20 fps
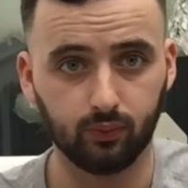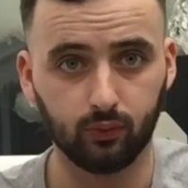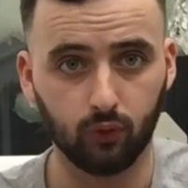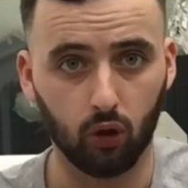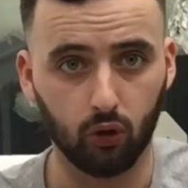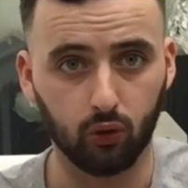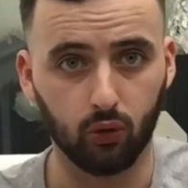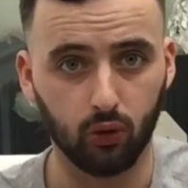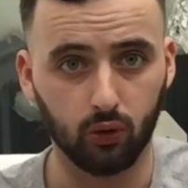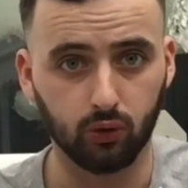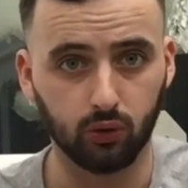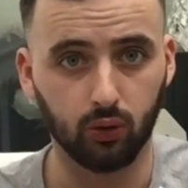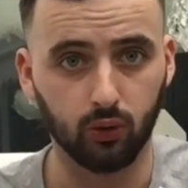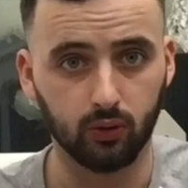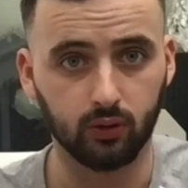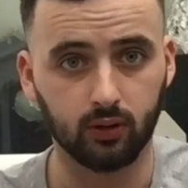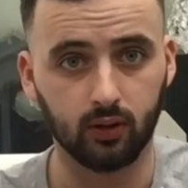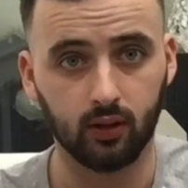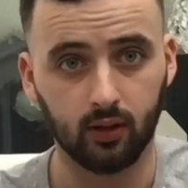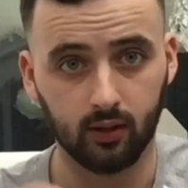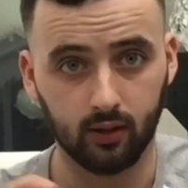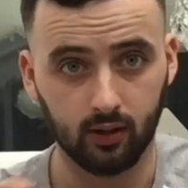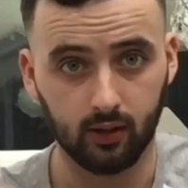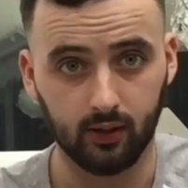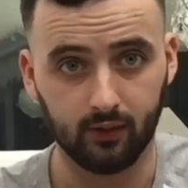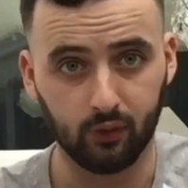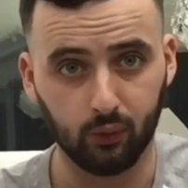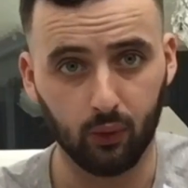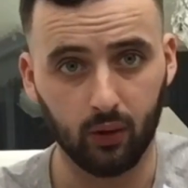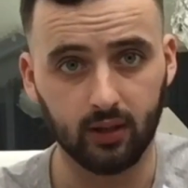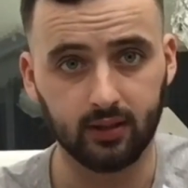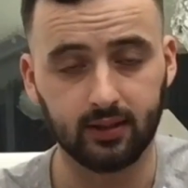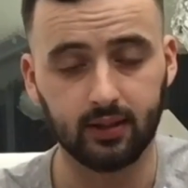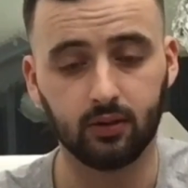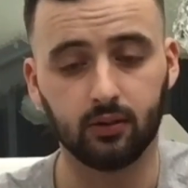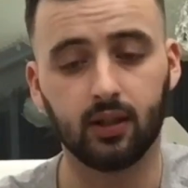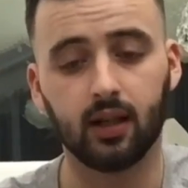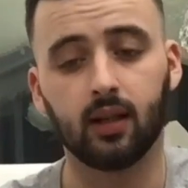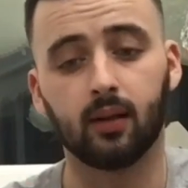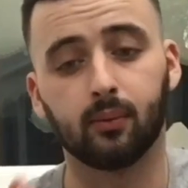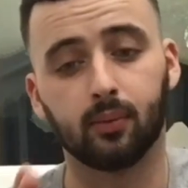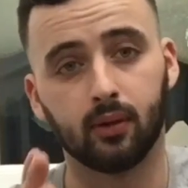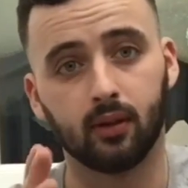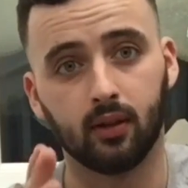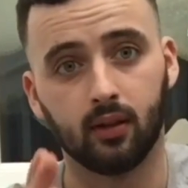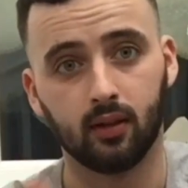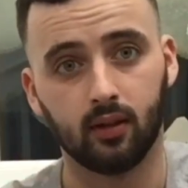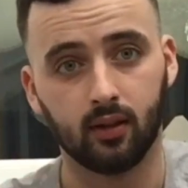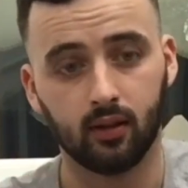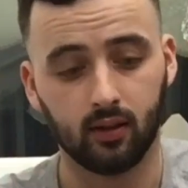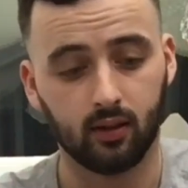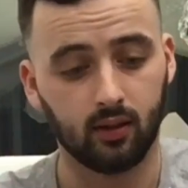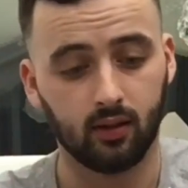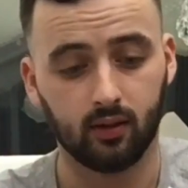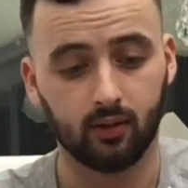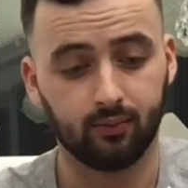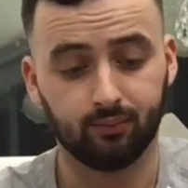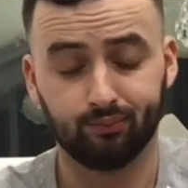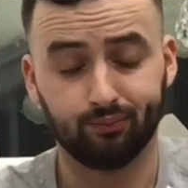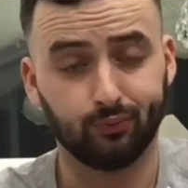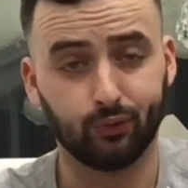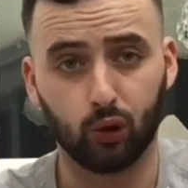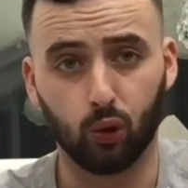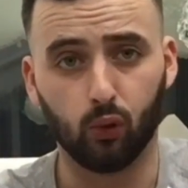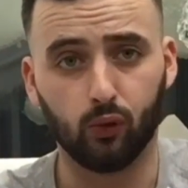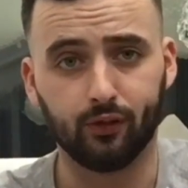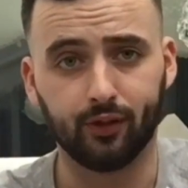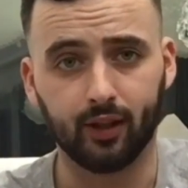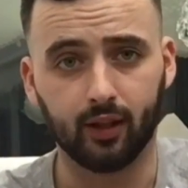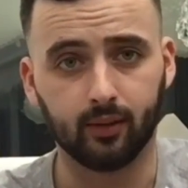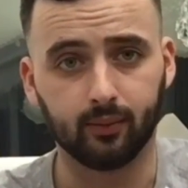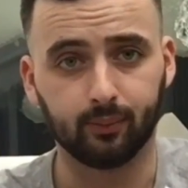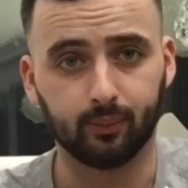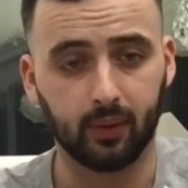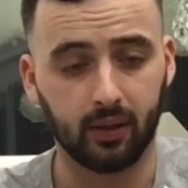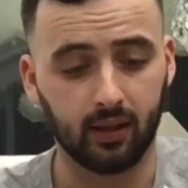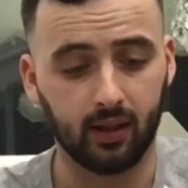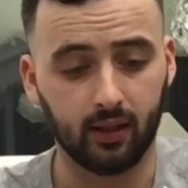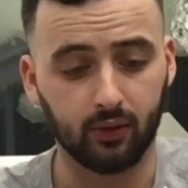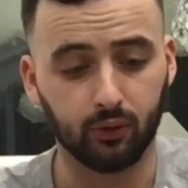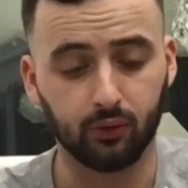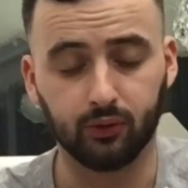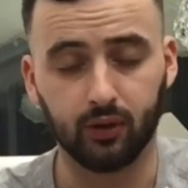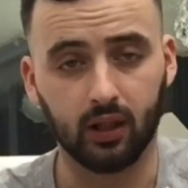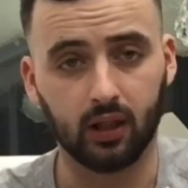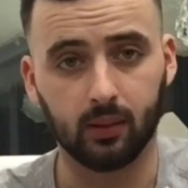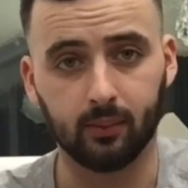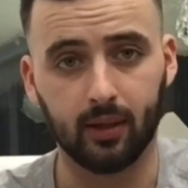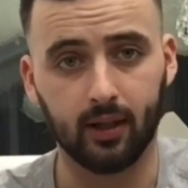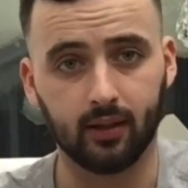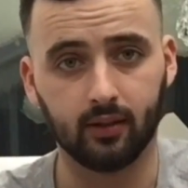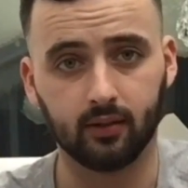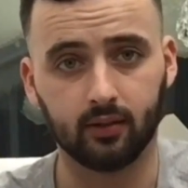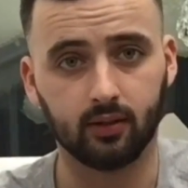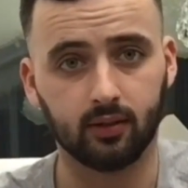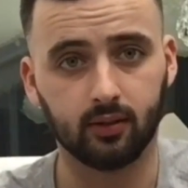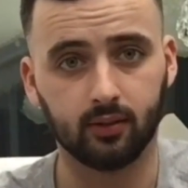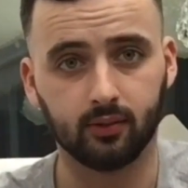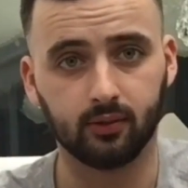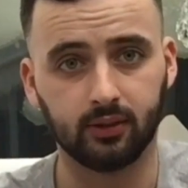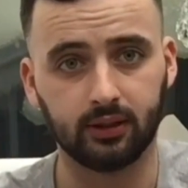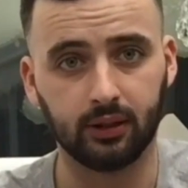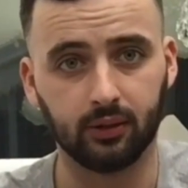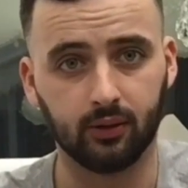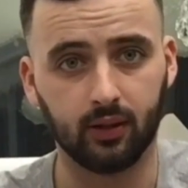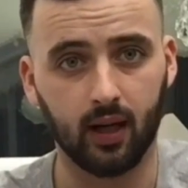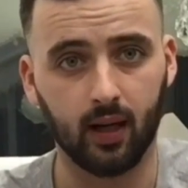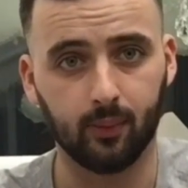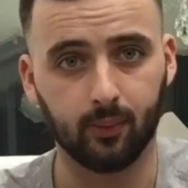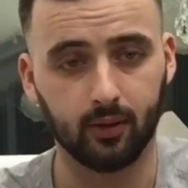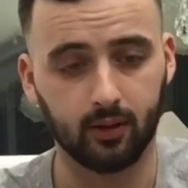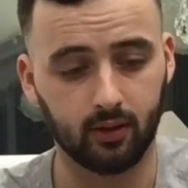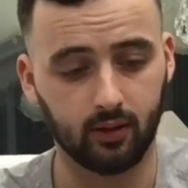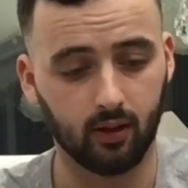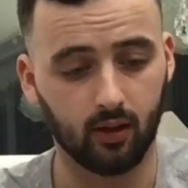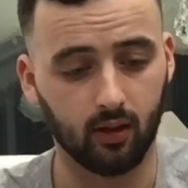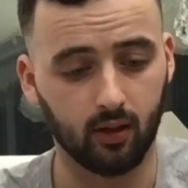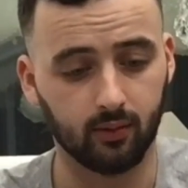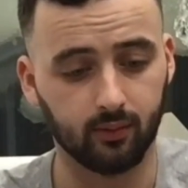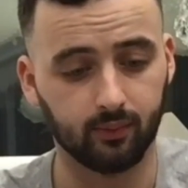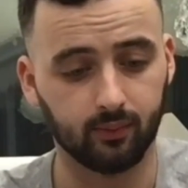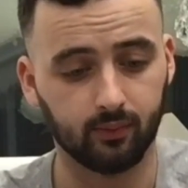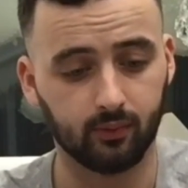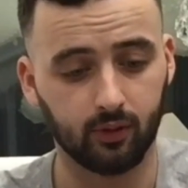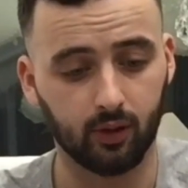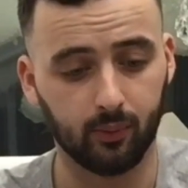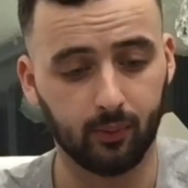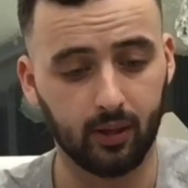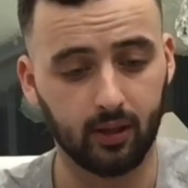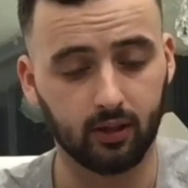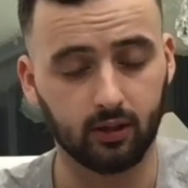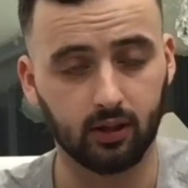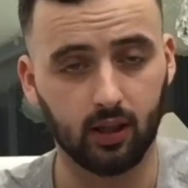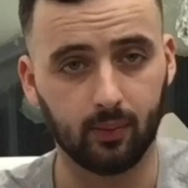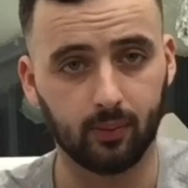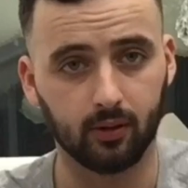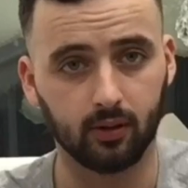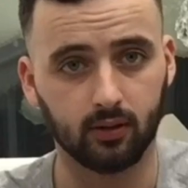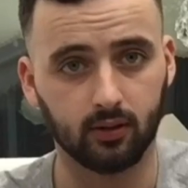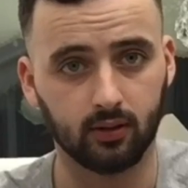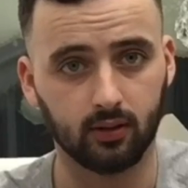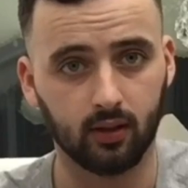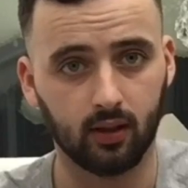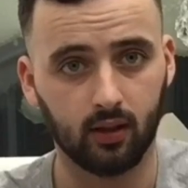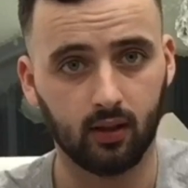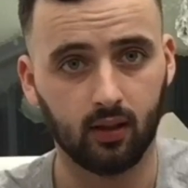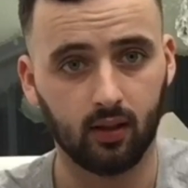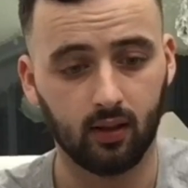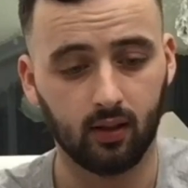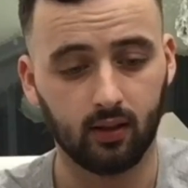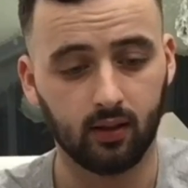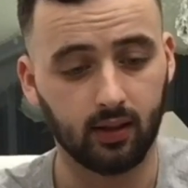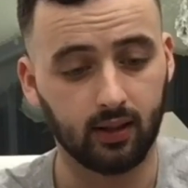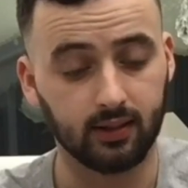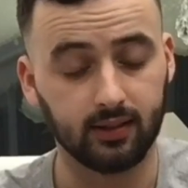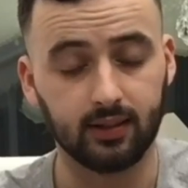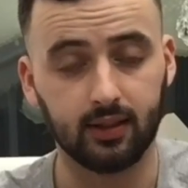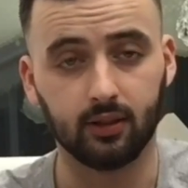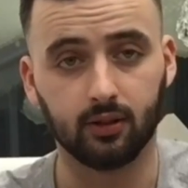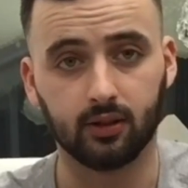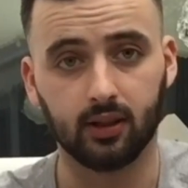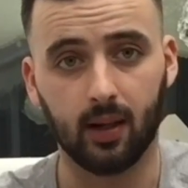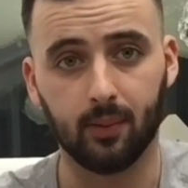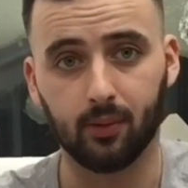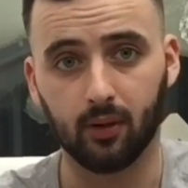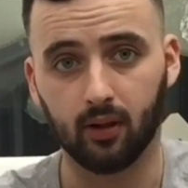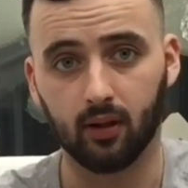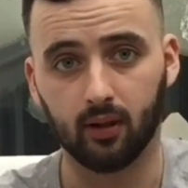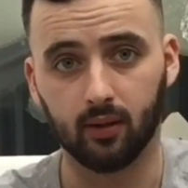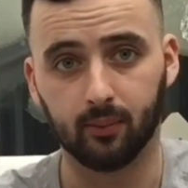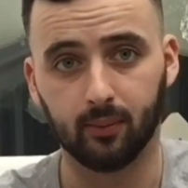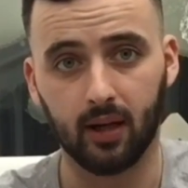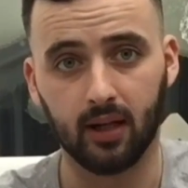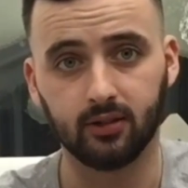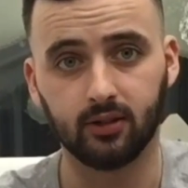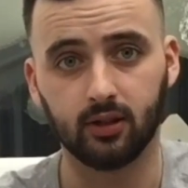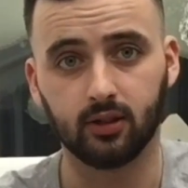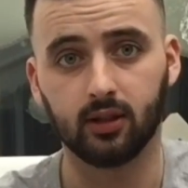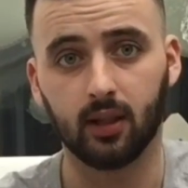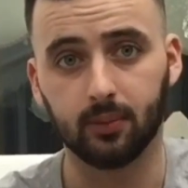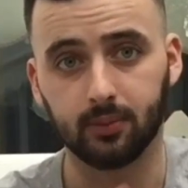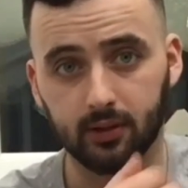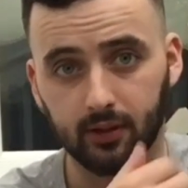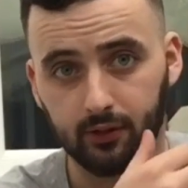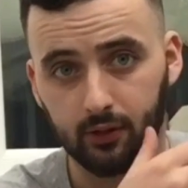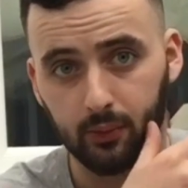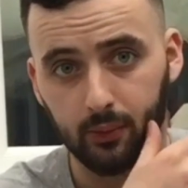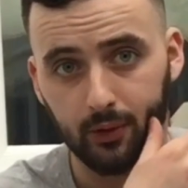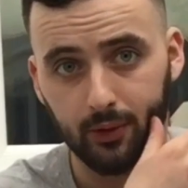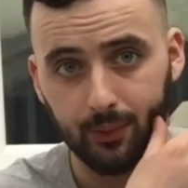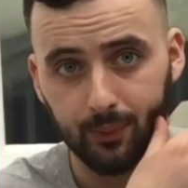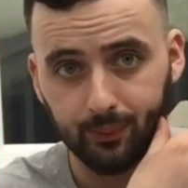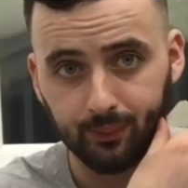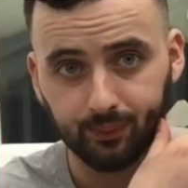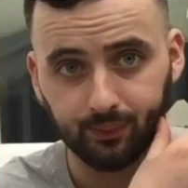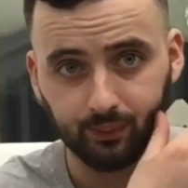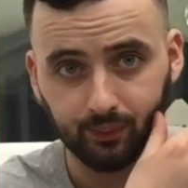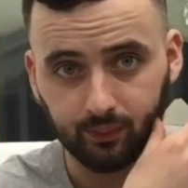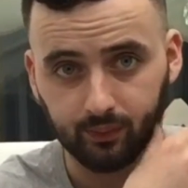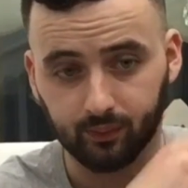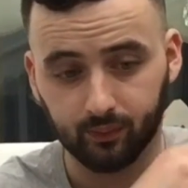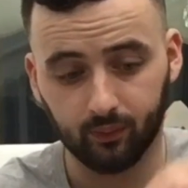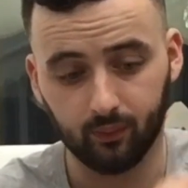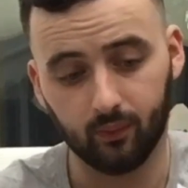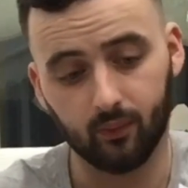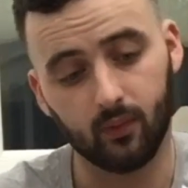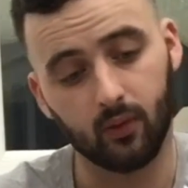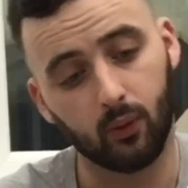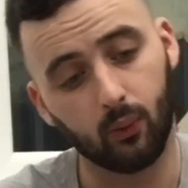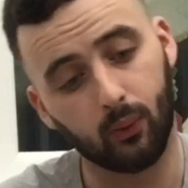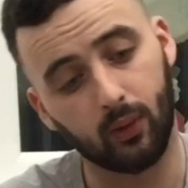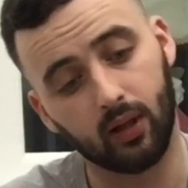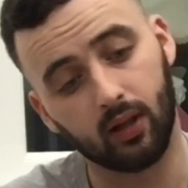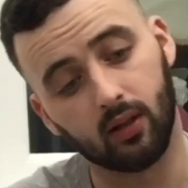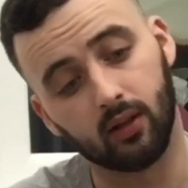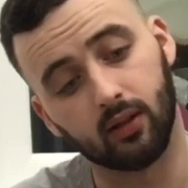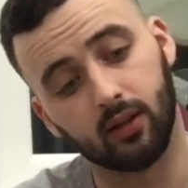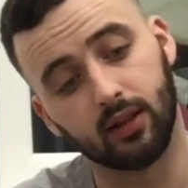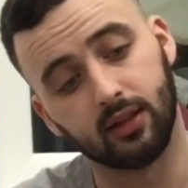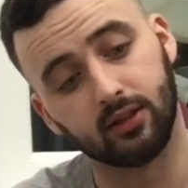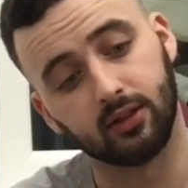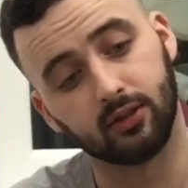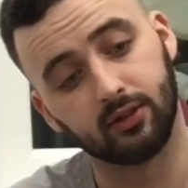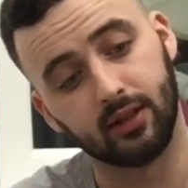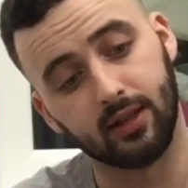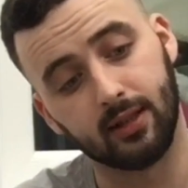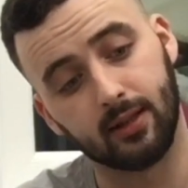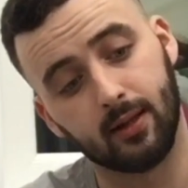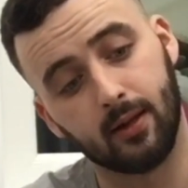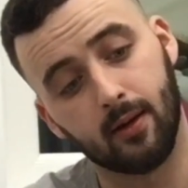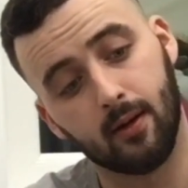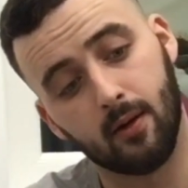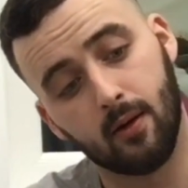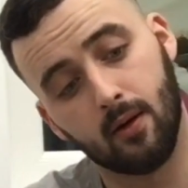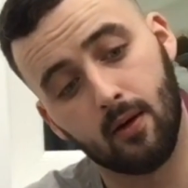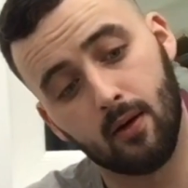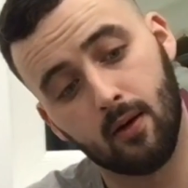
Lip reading: not too close. If you want a zero gap, go for it, but I don't recommend zero gapping your main clippers. You can zero gap your magic clips if you want, where it's like